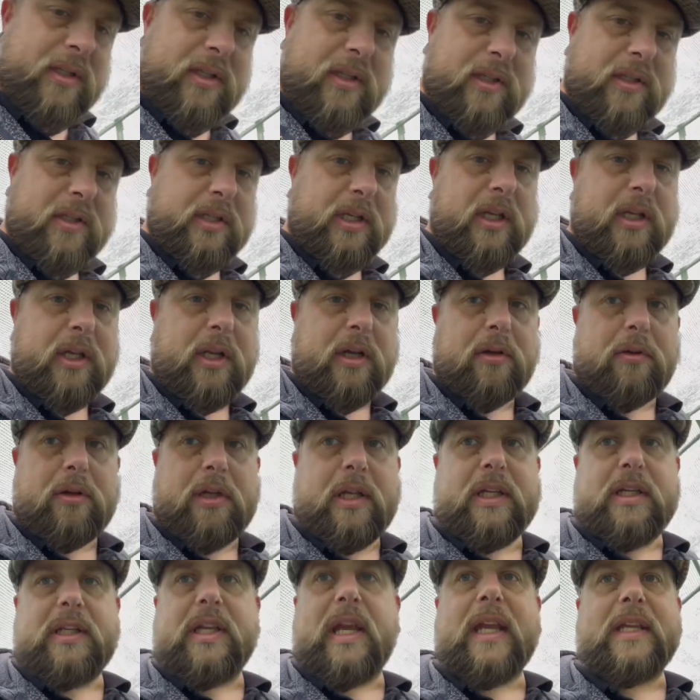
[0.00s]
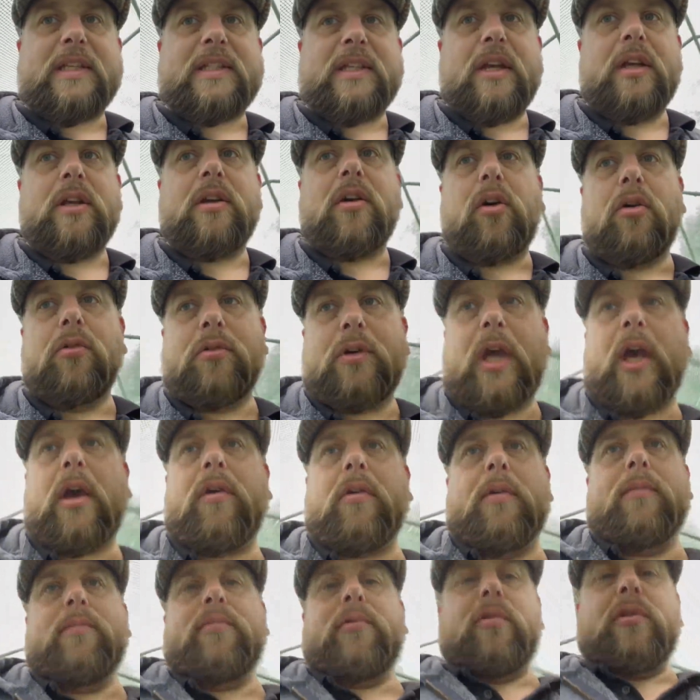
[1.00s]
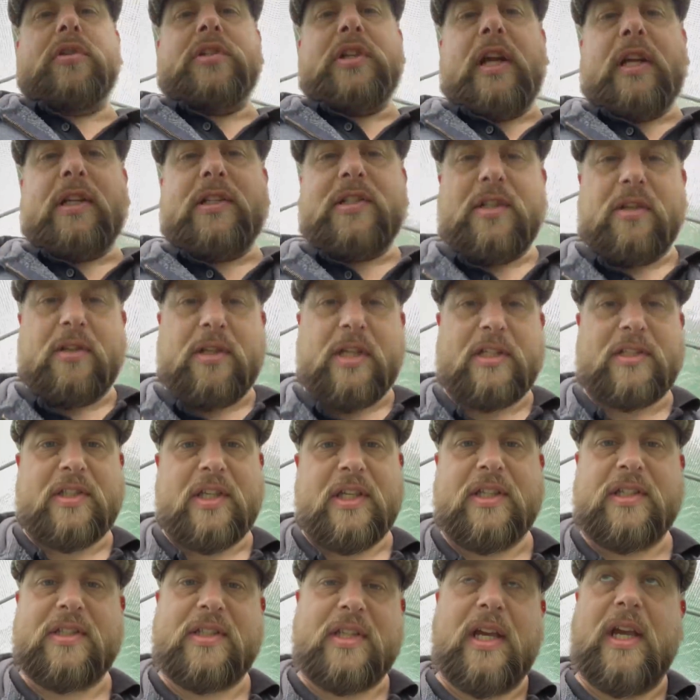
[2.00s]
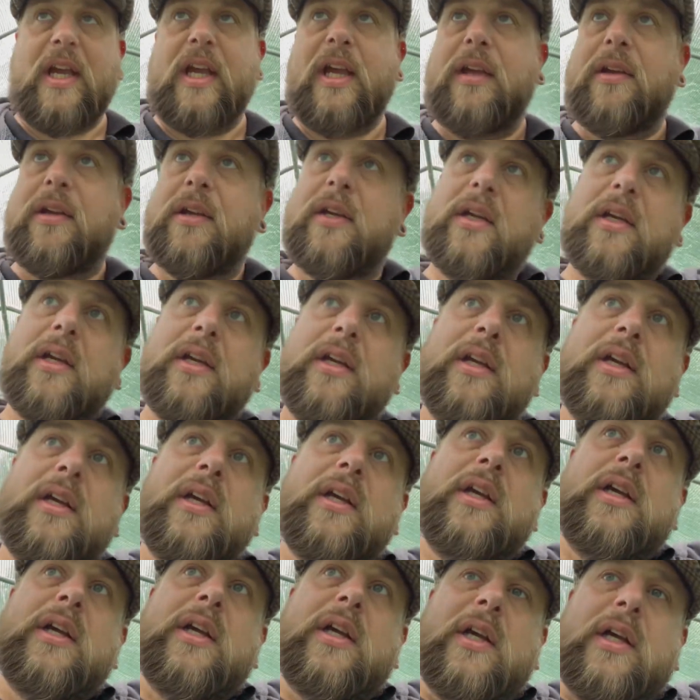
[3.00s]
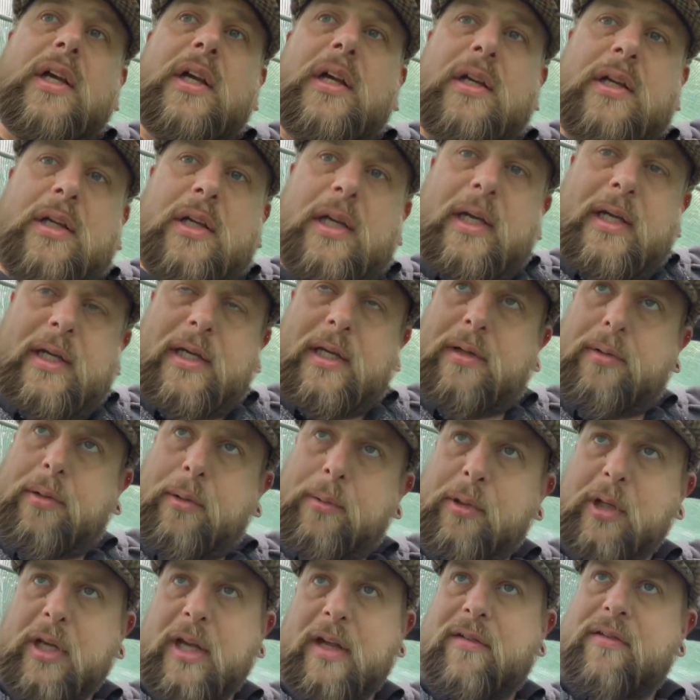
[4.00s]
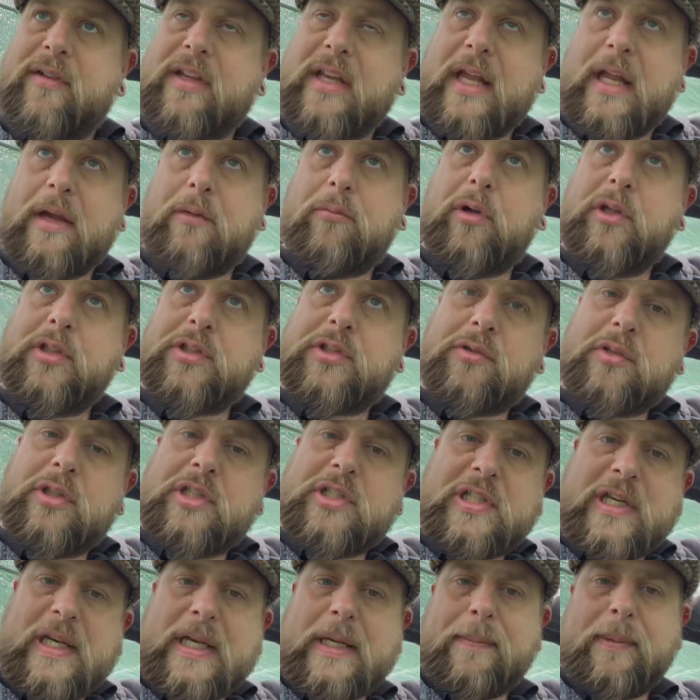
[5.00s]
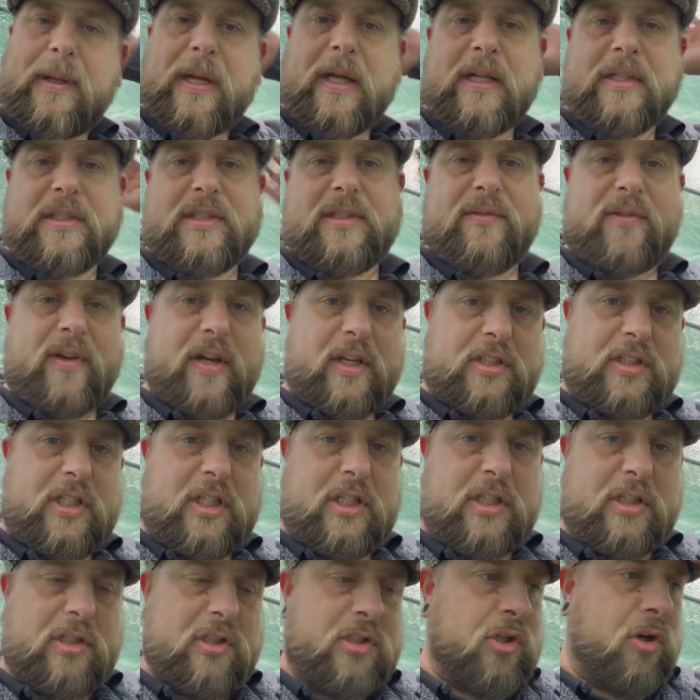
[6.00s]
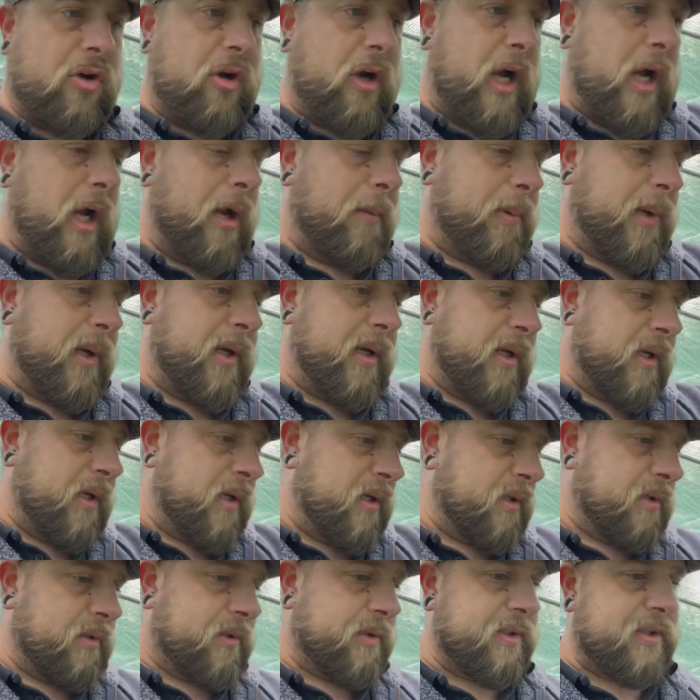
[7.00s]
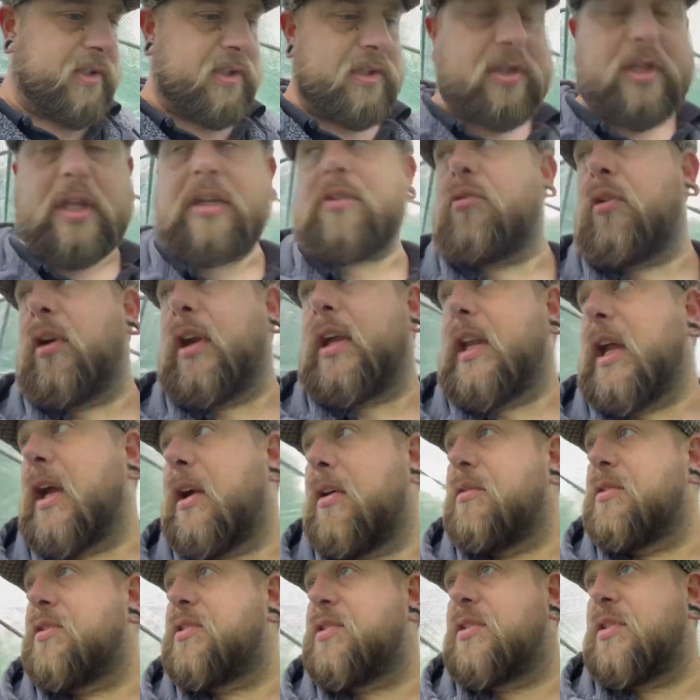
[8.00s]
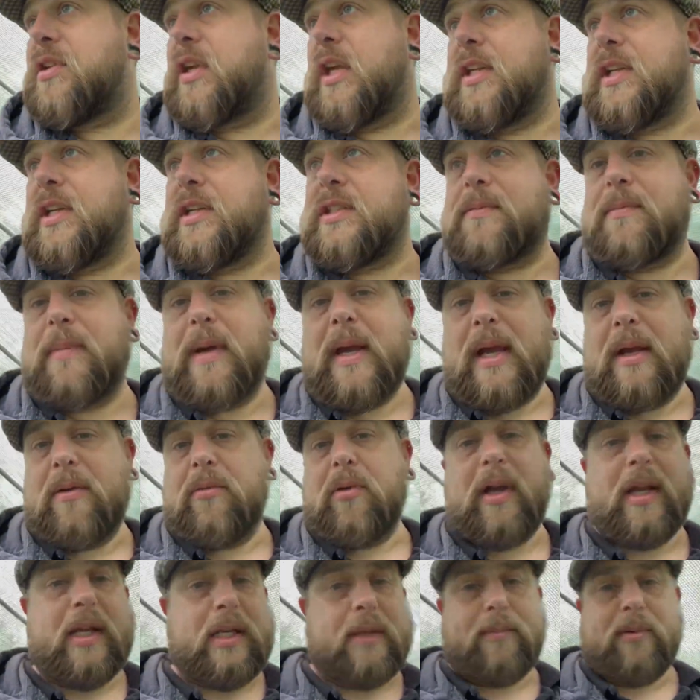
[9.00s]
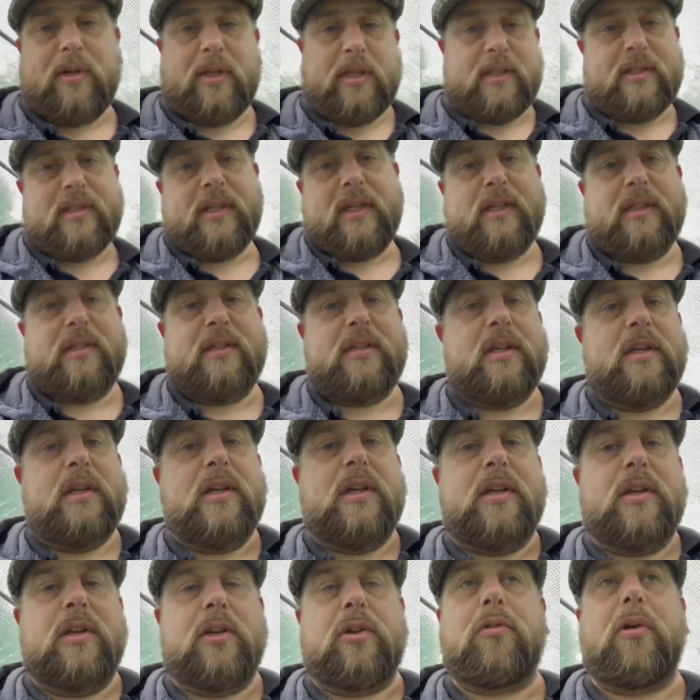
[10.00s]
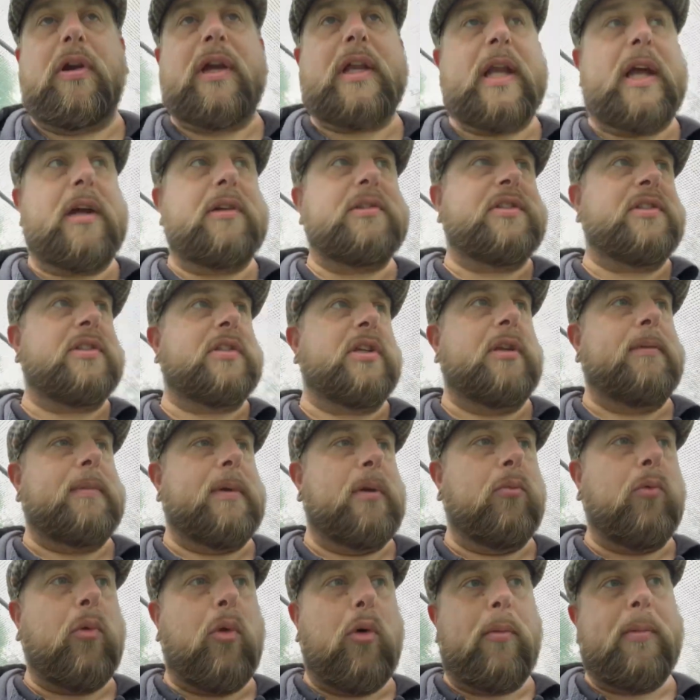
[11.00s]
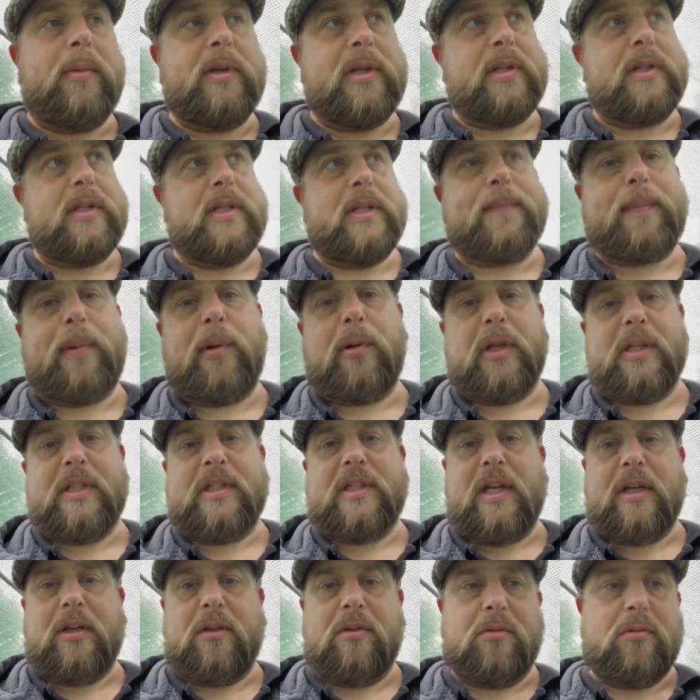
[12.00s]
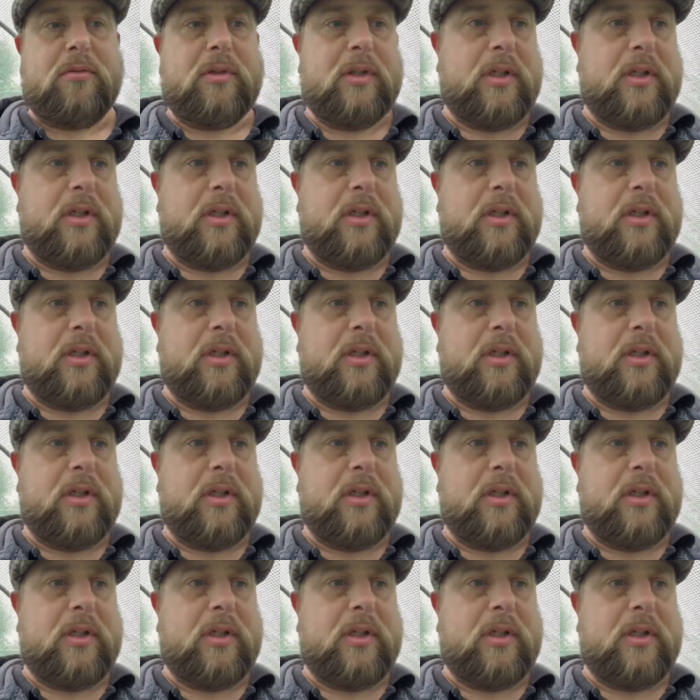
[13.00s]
you know, it's an ongoing project. So this is what we're going to have in here. Once all the chili plants are actually shot up, because the greenhouse, it doesn't matter what anybody says, the greenhouse is going to be warmer than this polytunnel